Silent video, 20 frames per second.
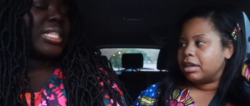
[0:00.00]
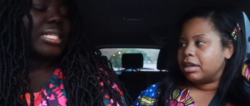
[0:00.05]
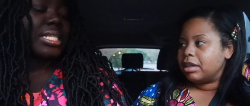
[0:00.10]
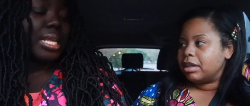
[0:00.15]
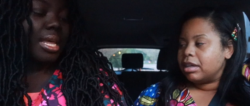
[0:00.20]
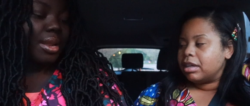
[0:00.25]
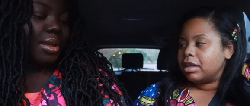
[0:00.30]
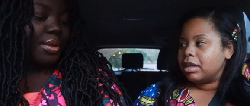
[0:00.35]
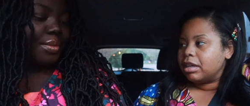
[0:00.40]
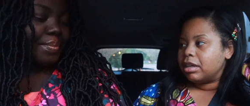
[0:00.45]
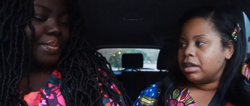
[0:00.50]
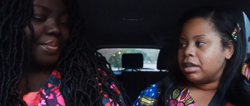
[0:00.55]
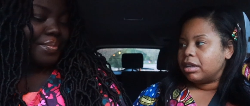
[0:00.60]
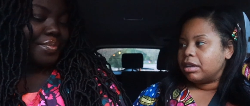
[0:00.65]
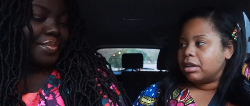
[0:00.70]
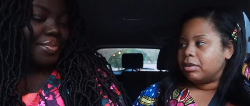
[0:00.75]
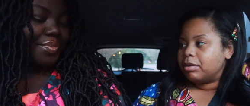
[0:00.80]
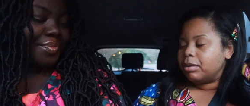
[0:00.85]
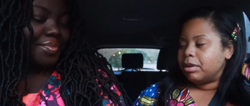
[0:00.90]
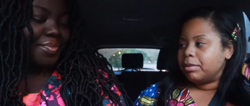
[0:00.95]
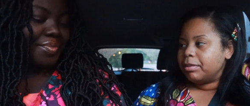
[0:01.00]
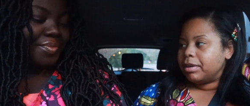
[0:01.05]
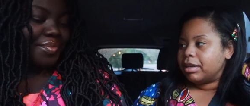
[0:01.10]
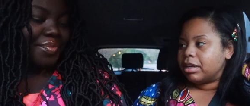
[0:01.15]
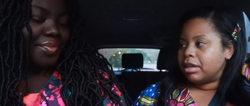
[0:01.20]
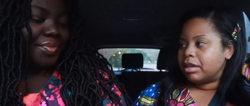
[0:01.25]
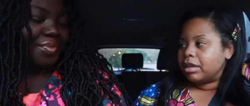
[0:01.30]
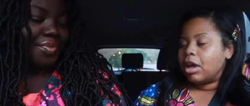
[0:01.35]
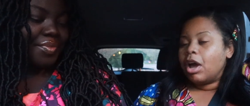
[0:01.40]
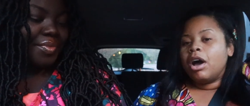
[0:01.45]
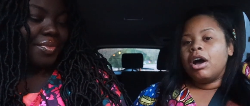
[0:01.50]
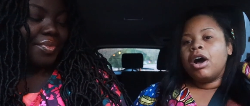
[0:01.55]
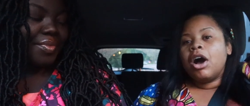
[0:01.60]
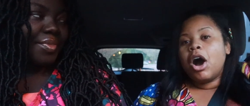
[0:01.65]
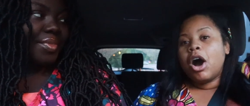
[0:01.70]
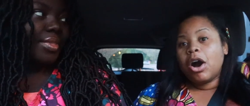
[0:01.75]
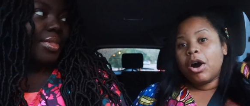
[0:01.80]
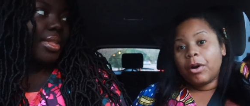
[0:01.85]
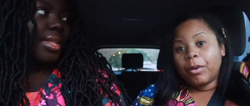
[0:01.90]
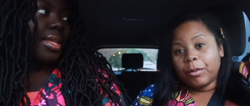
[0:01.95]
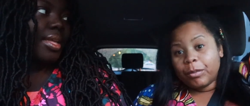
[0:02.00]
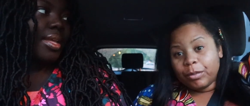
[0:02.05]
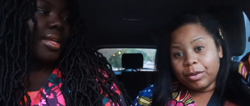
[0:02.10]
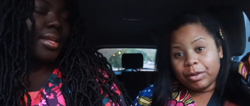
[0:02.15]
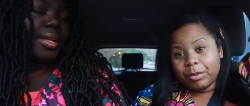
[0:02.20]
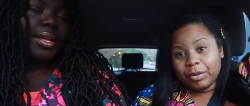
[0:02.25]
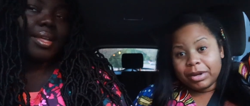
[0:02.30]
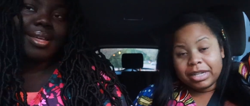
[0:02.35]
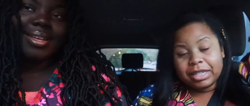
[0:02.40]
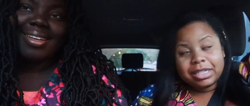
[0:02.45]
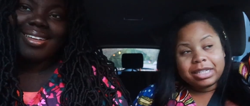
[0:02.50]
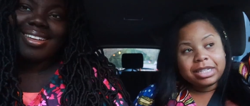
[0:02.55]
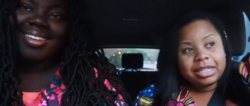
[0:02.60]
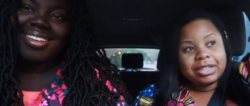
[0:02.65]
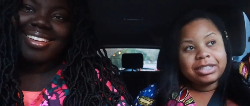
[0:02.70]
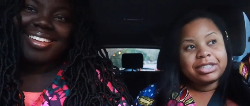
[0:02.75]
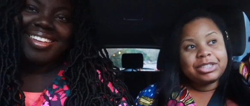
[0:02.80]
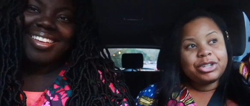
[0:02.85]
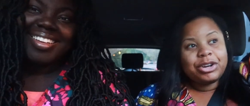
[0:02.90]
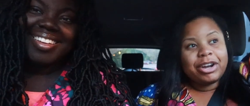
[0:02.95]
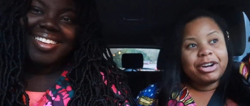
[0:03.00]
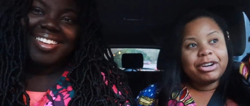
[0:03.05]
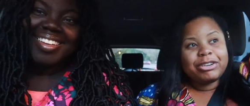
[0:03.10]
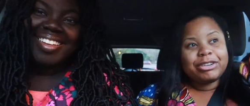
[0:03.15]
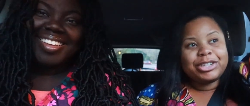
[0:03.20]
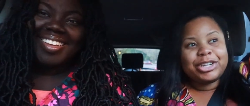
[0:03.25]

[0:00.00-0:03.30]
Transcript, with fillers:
Speaker 1: the setup.
Speaker 2: What do you mean? Oh, we went to Trader